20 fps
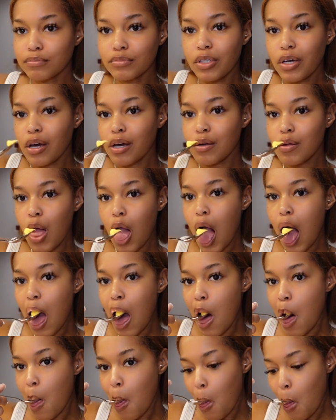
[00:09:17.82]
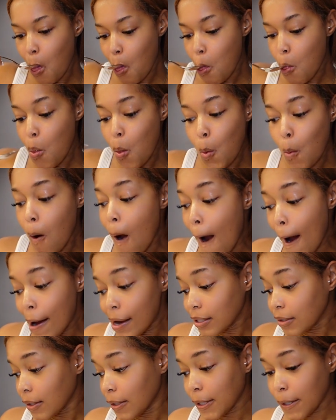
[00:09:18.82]
Yeah,
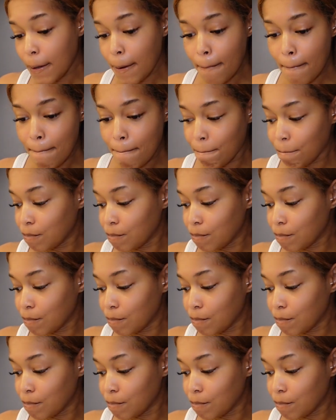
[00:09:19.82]
I like it.